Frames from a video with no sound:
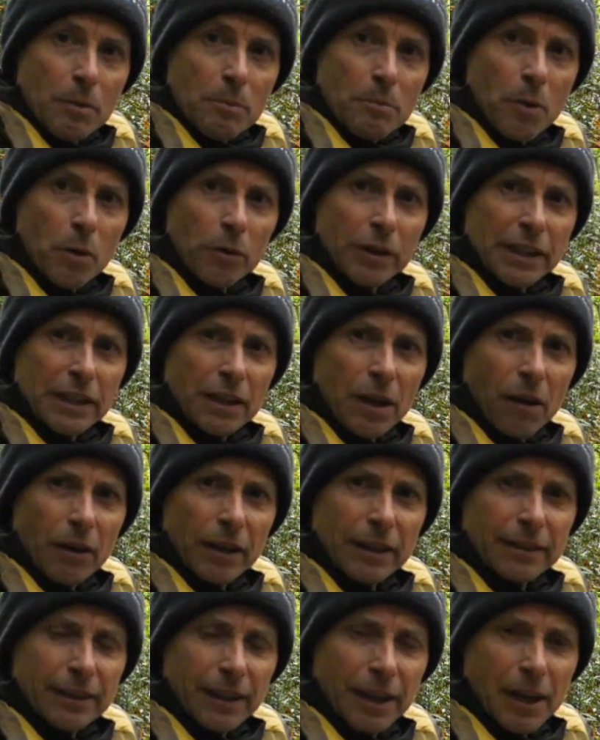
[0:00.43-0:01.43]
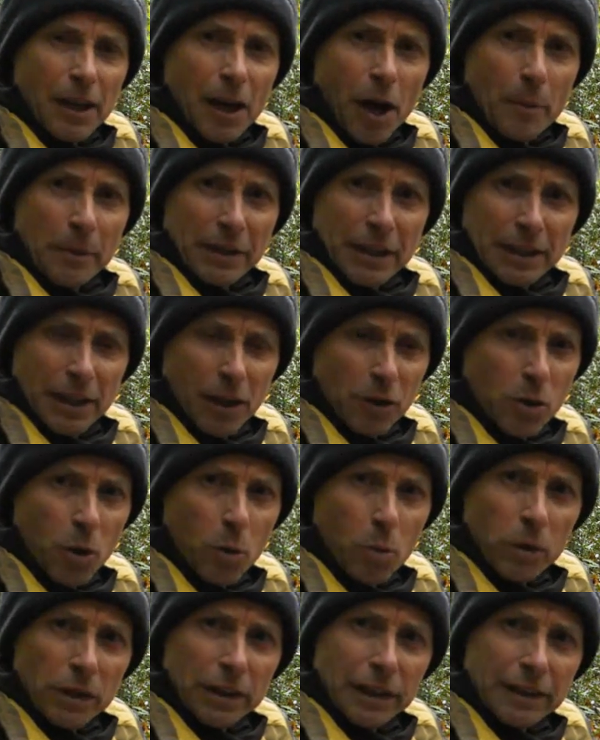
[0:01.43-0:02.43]
Morning guys, I'm in a
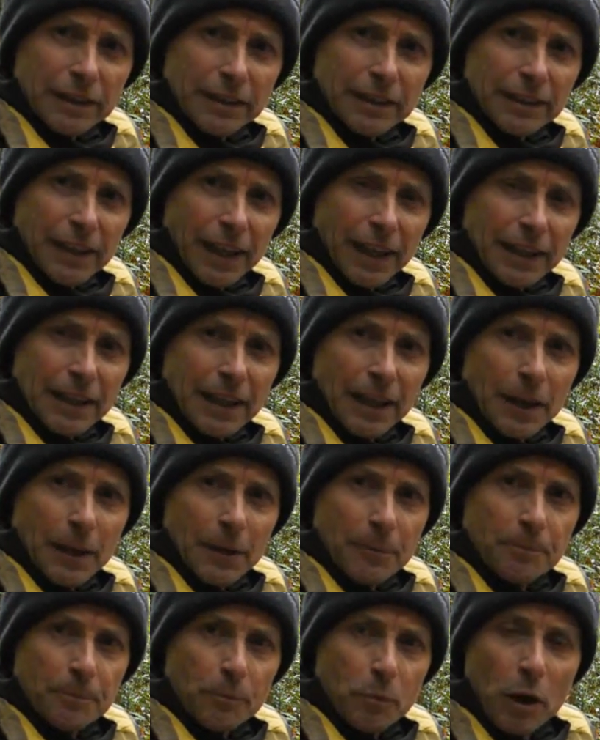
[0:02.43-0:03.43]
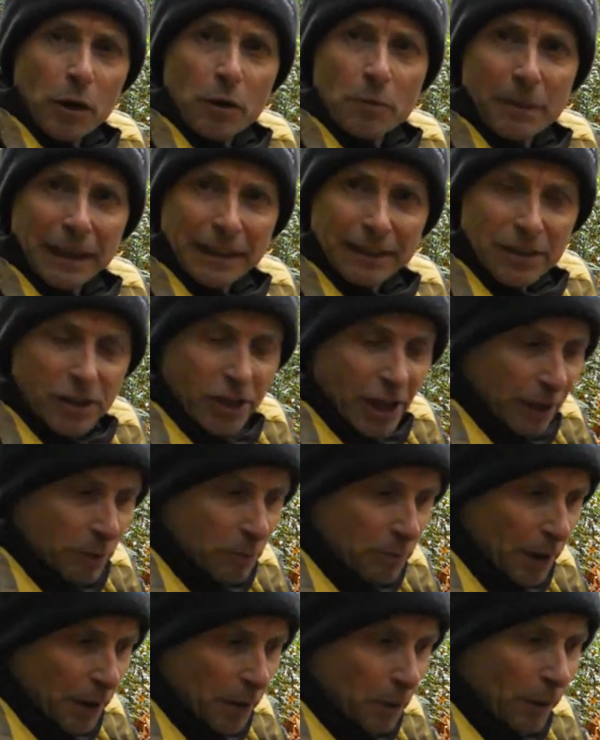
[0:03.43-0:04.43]
local woodland today, welcome back to the channel
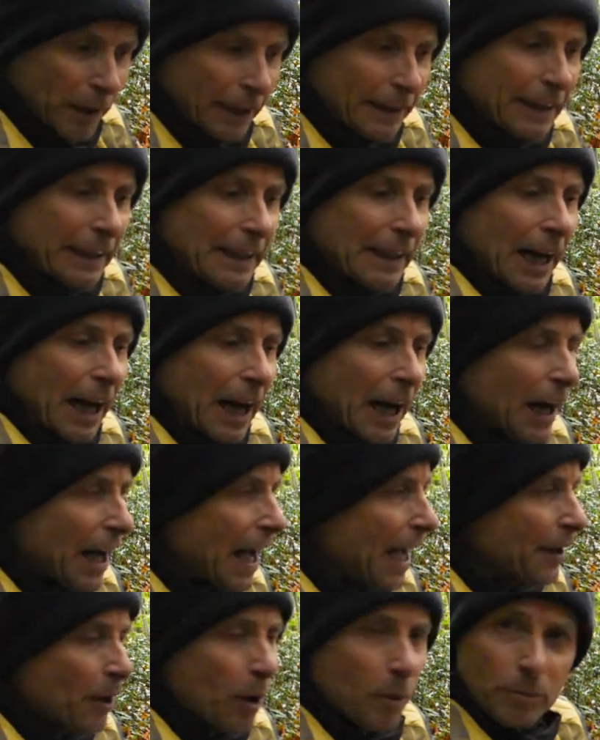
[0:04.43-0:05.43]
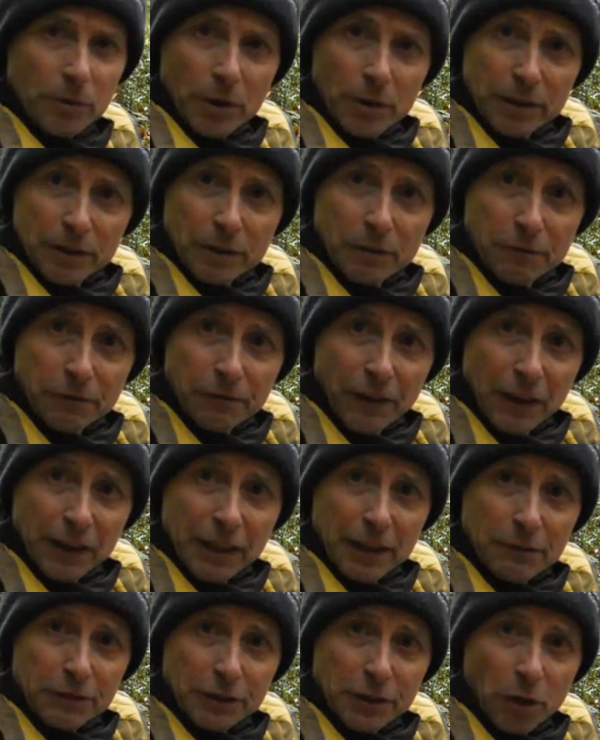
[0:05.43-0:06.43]
by the way, and I'm doing some
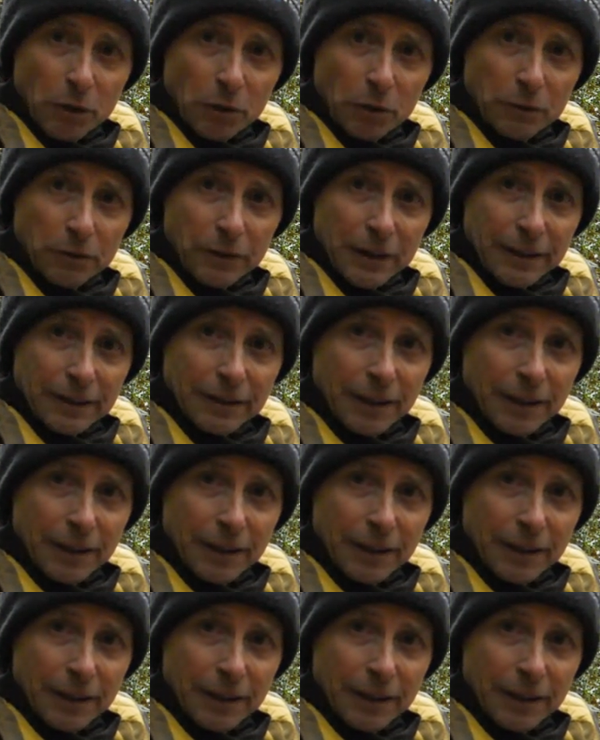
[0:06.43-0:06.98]
fungi photography.